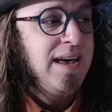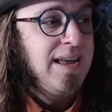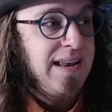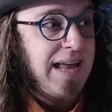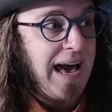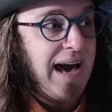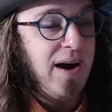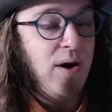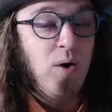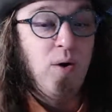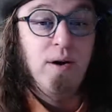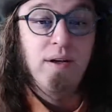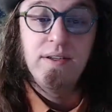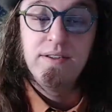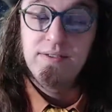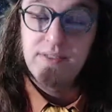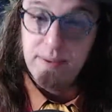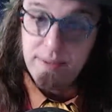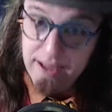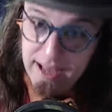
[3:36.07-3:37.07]
Now,
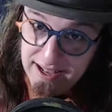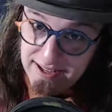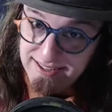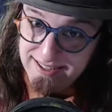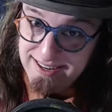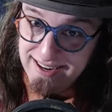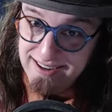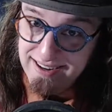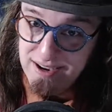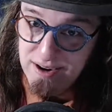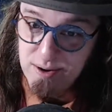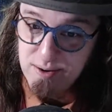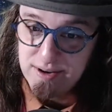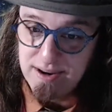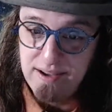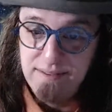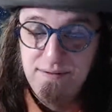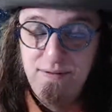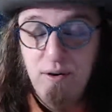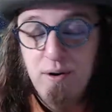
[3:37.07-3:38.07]
something else to note,
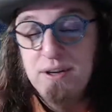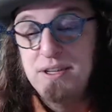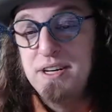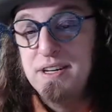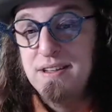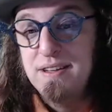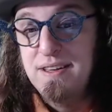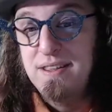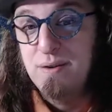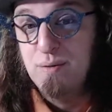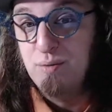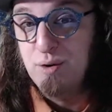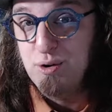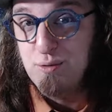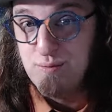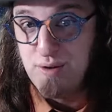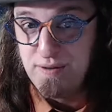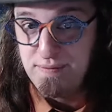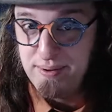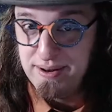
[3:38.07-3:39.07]
unfortunately, the
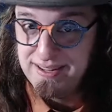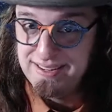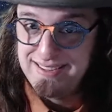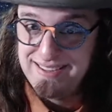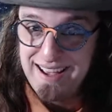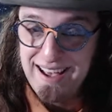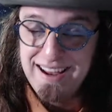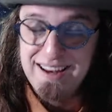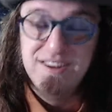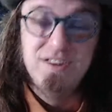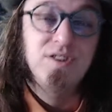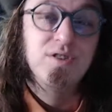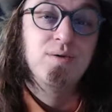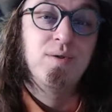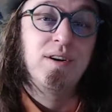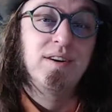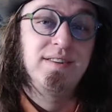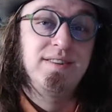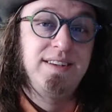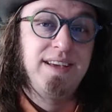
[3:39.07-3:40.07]
room we've been assigned to,
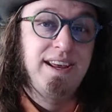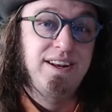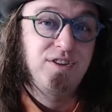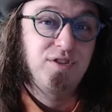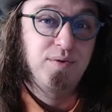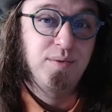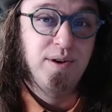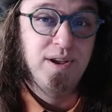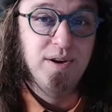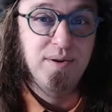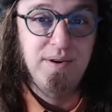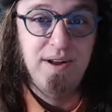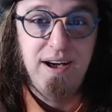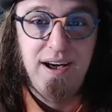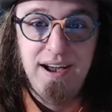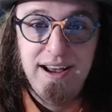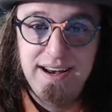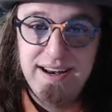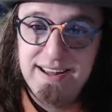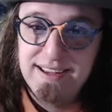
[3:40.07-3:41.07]
RCH
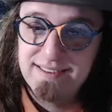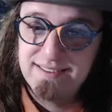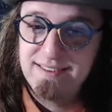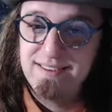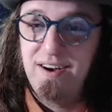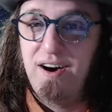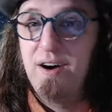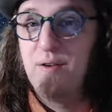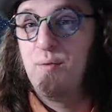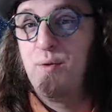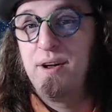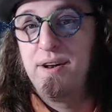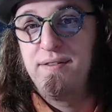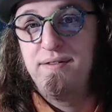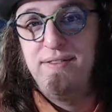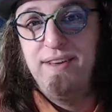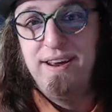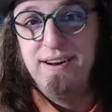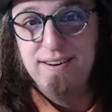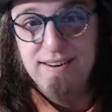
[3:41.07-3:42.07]
309, is not one
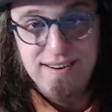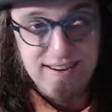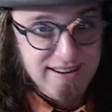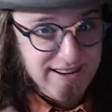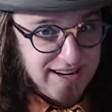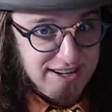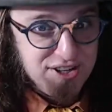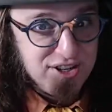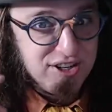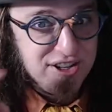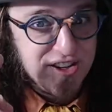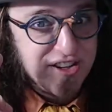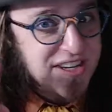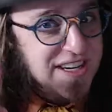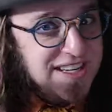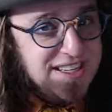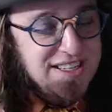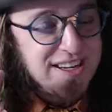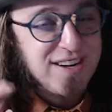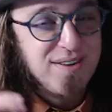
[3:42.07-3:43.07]
of their digital
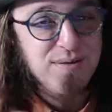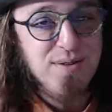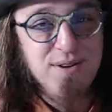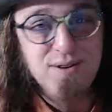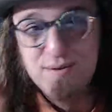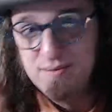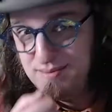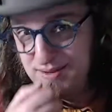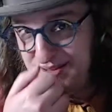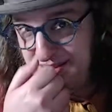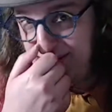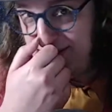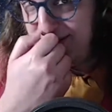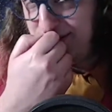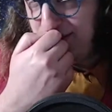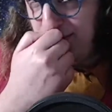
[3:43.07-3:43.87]
teaching rooms,